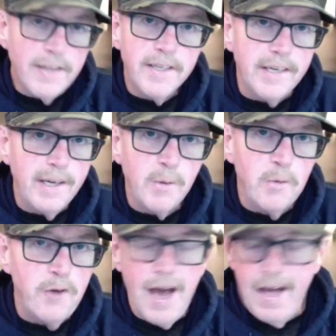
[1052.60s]
in Neuqua
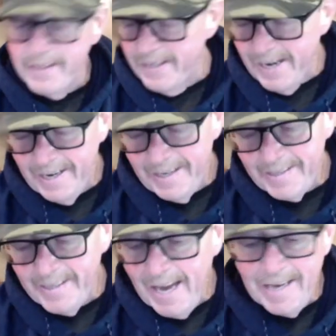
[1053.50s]
Valley, and, and
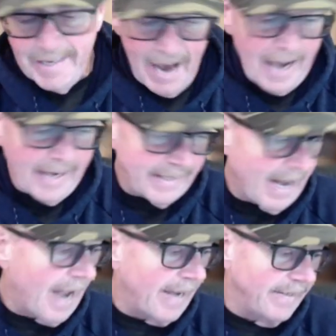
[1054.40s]
again, I
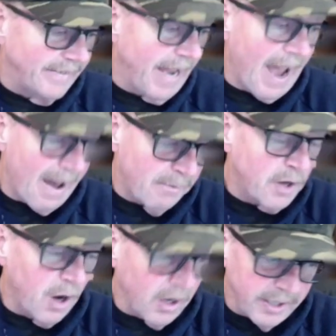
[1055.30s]
I have
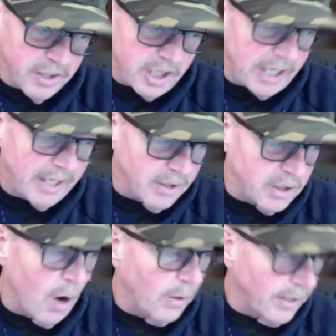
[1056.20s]
tongue in cheek
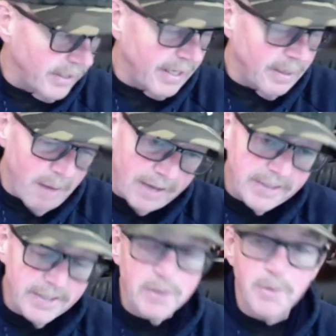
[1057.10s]
joke and kid about
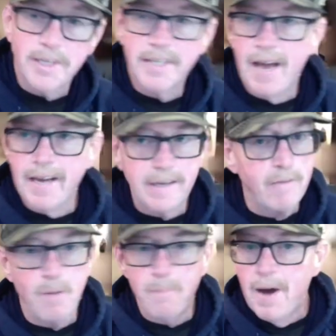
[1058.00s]
this when I say I give
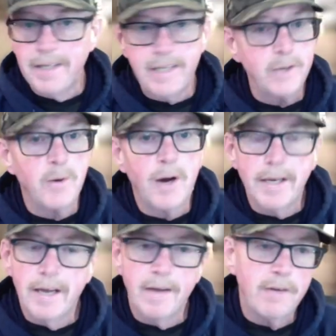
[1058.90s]
up on Neuqua. I
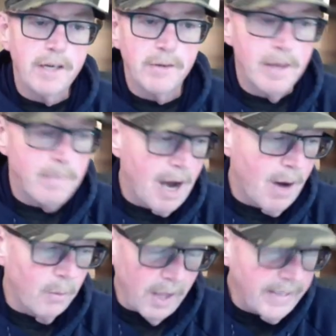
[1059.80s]
can't figure them out.
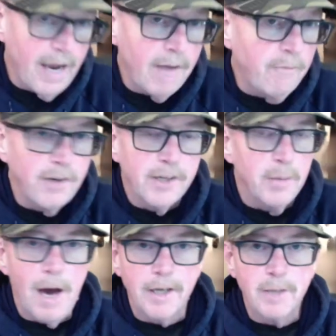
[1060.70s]
Well, I can't figure them
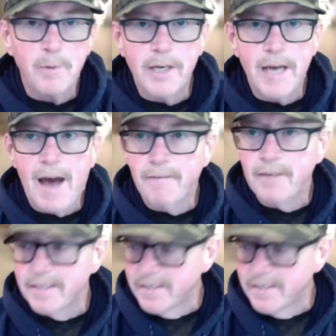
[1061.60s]
out. It's pretty obvious